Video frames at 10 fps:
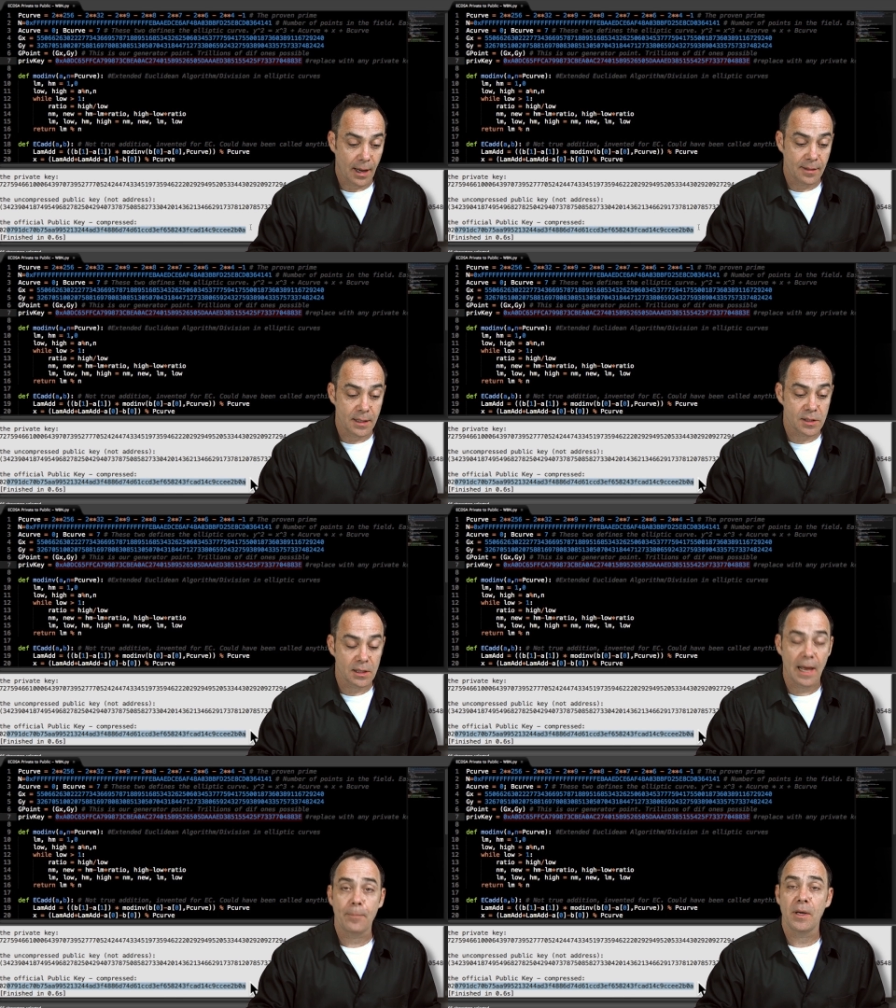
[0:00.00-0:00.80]
and then
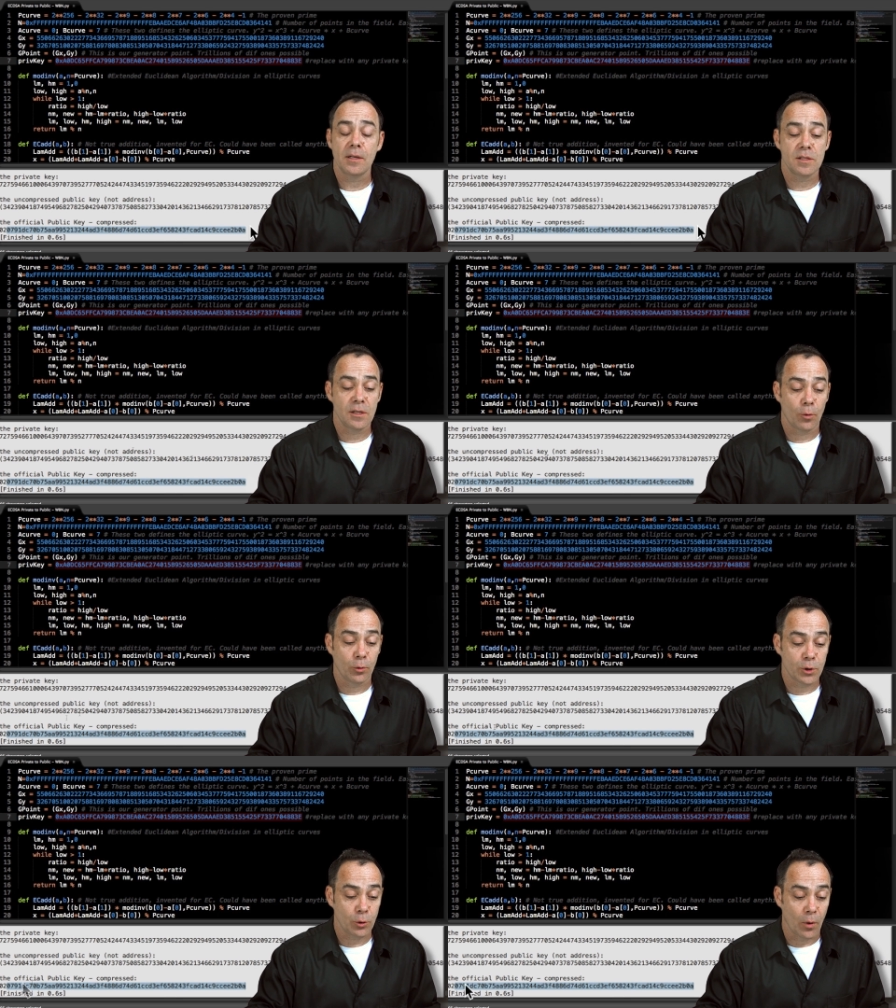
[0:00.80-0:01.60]
slapping a
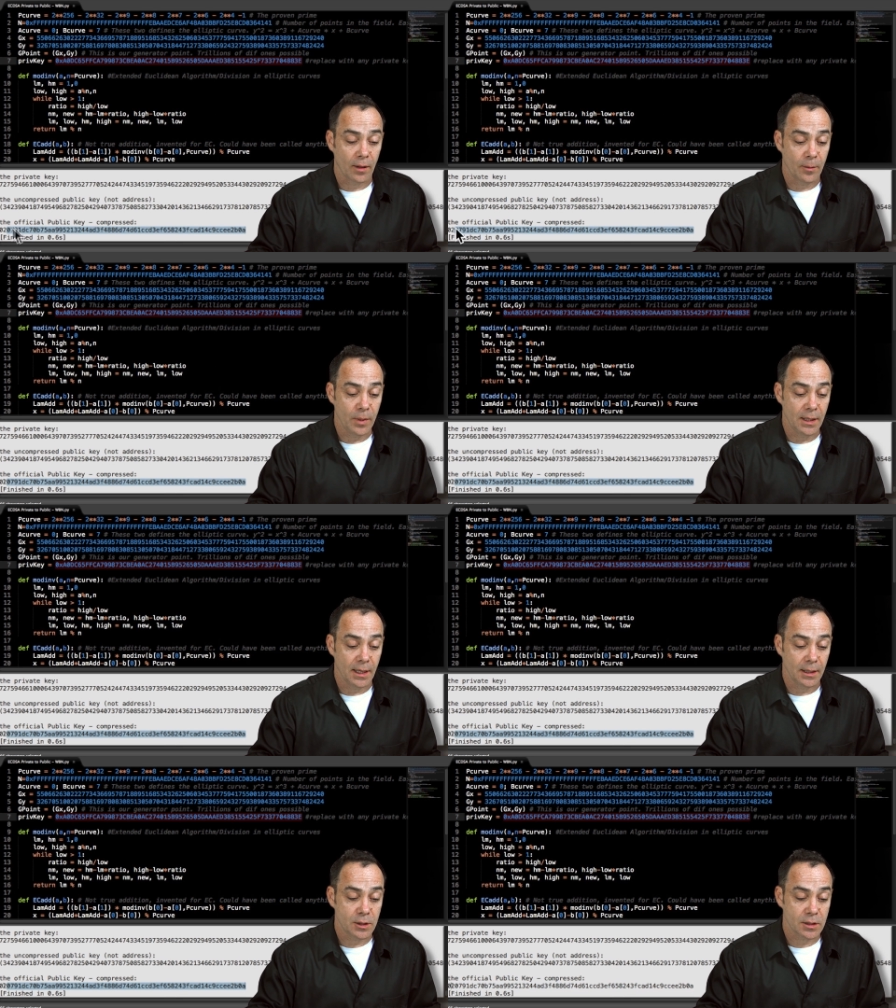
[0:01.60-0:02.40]
02 on the
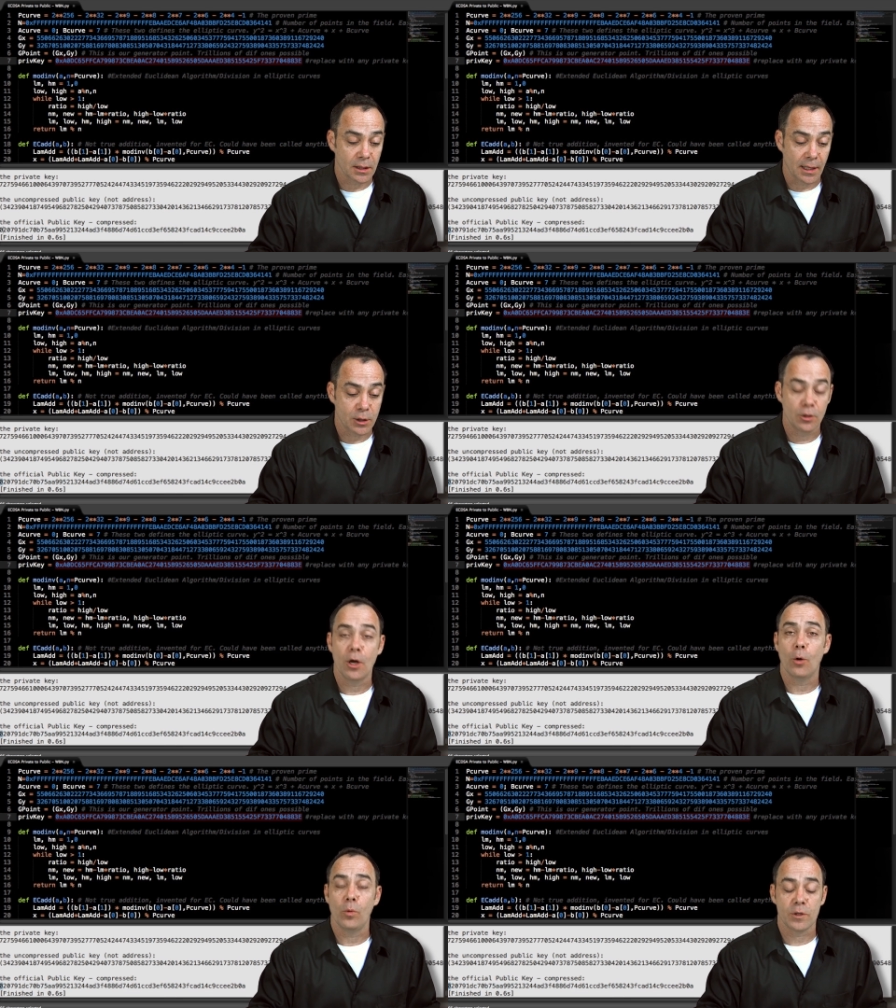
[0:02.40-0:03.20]
beginning just to let you
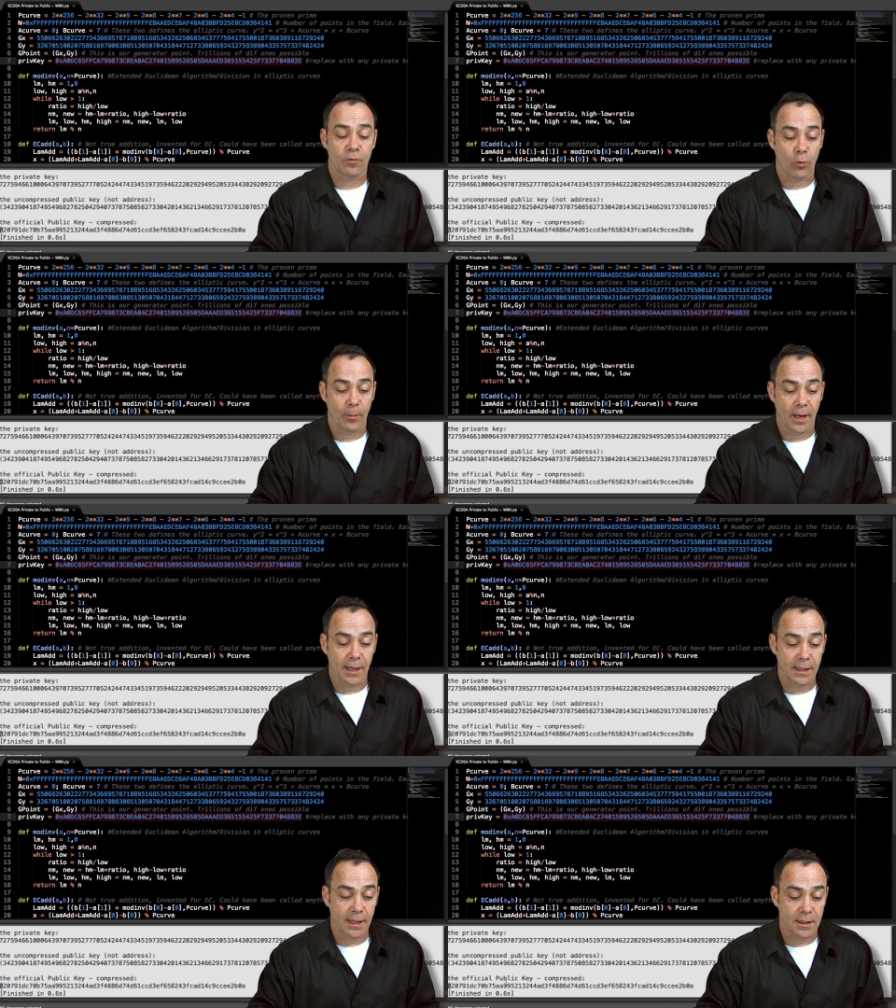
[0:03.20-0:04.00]
know which format
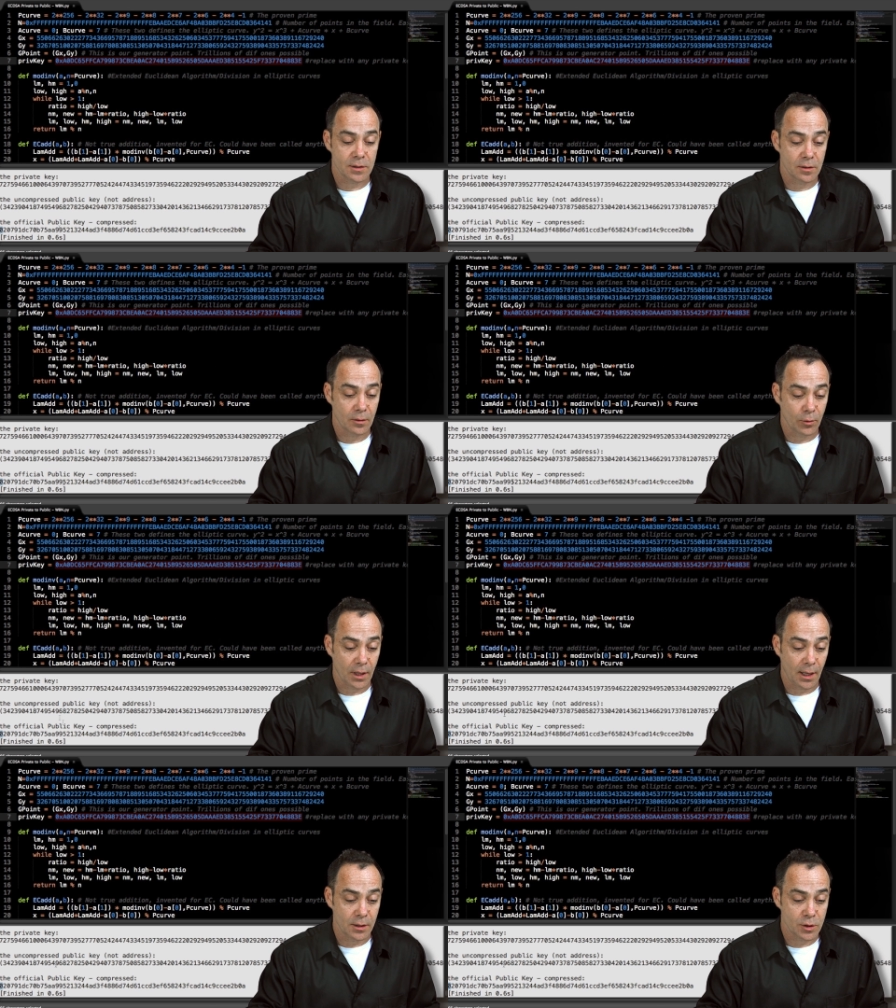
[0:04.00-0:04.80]
it is.
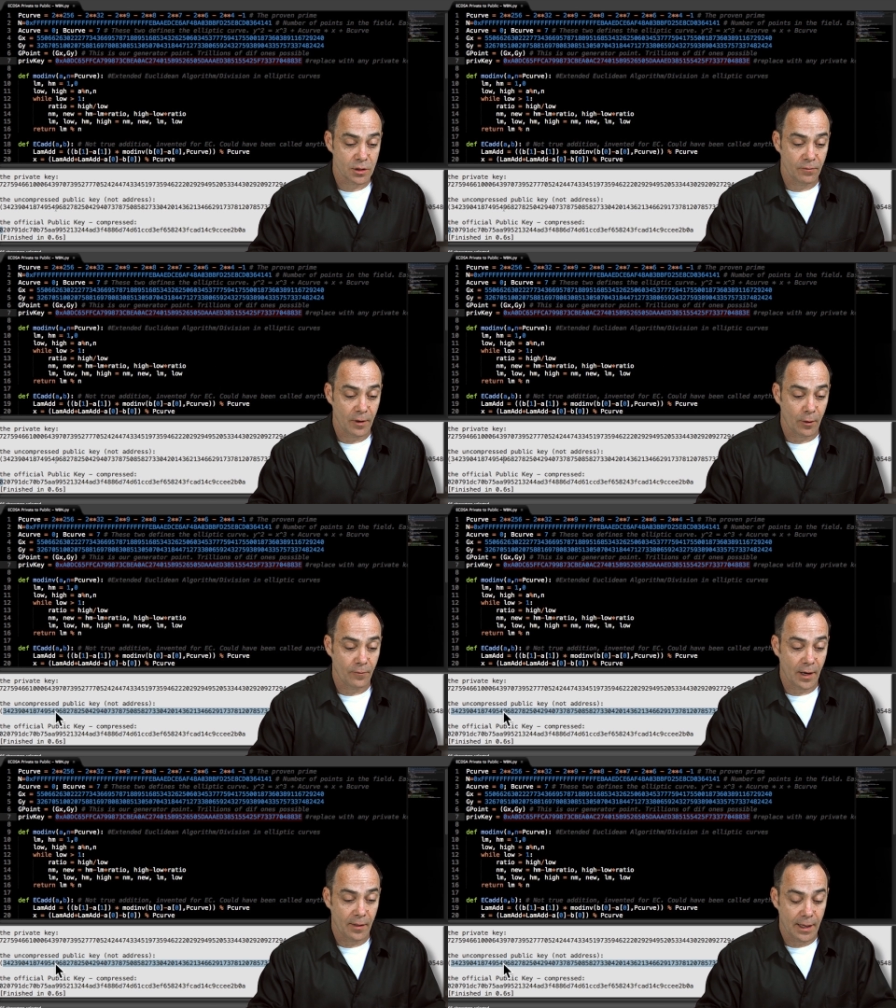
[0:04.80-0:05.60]
Okay, and just to
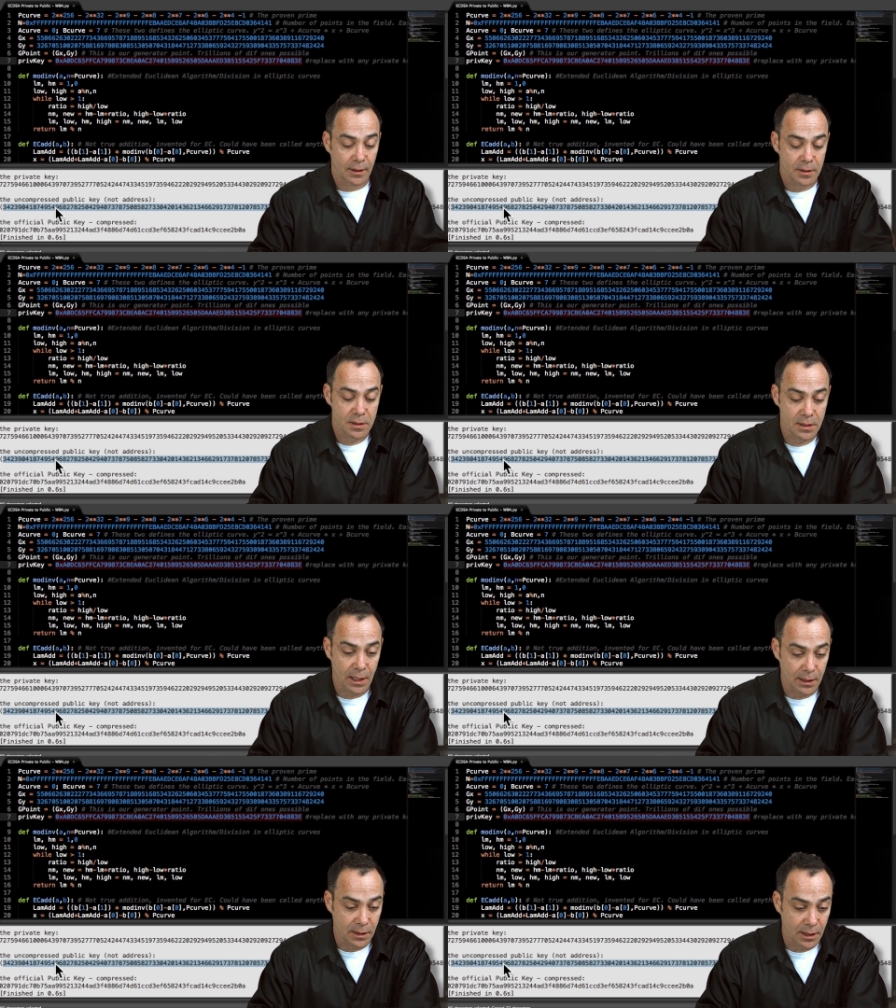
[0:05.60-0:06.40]
verify that, let's
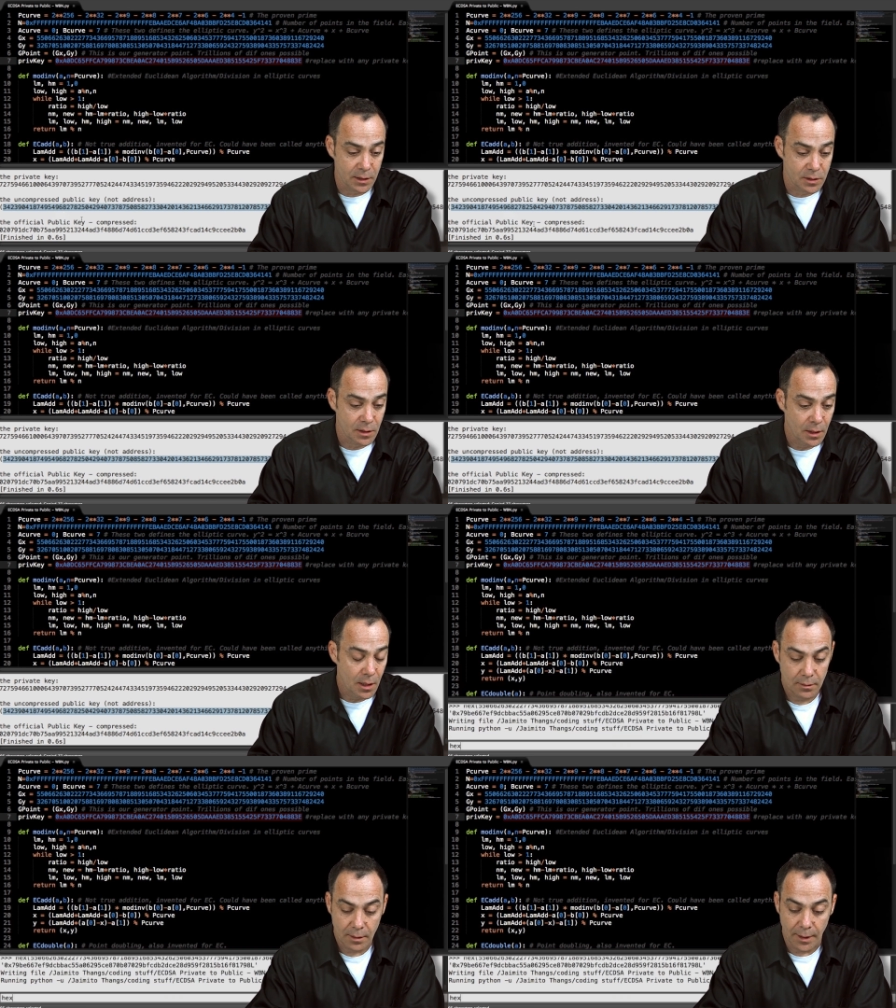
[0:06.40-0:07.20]
take this,
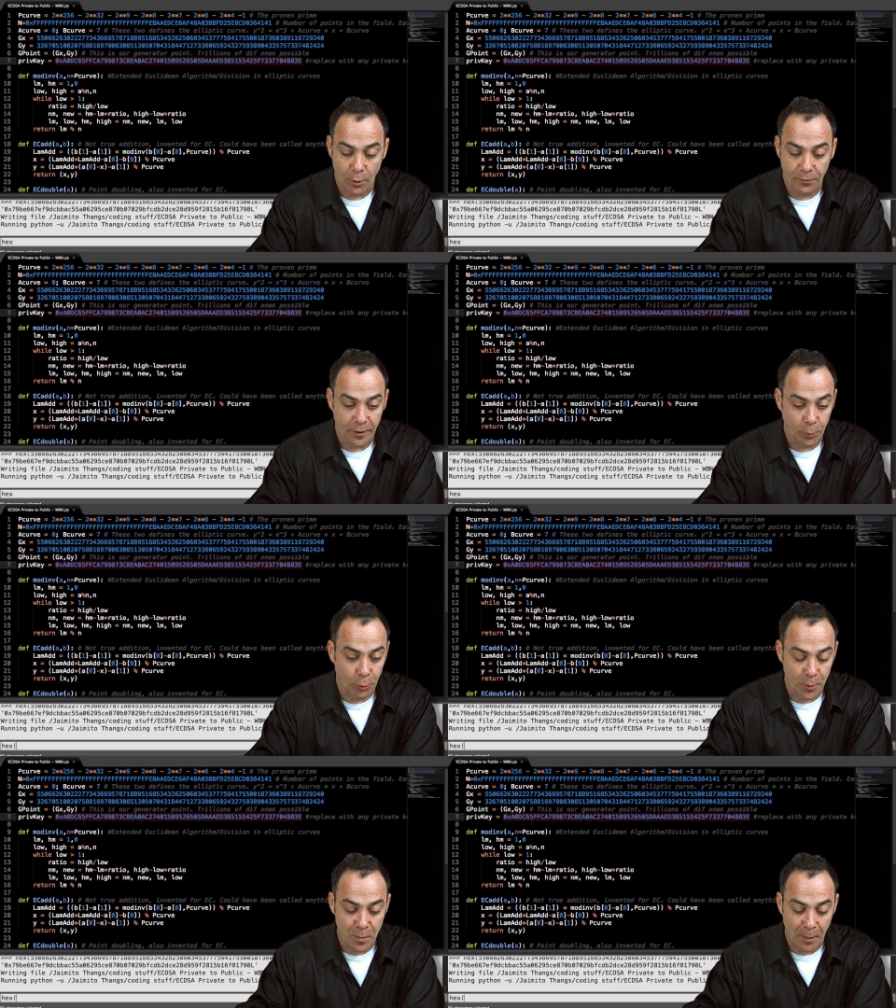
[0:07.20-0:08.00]
and hopefully
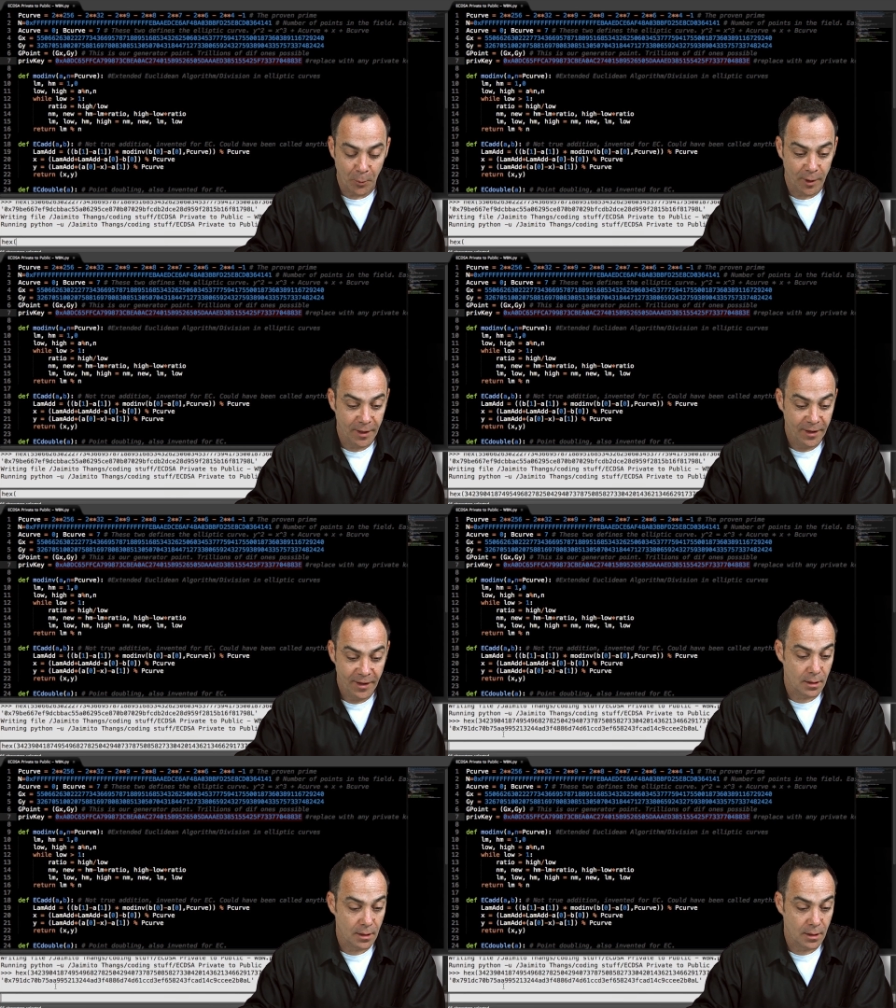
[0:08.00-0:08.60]
we'll remember it.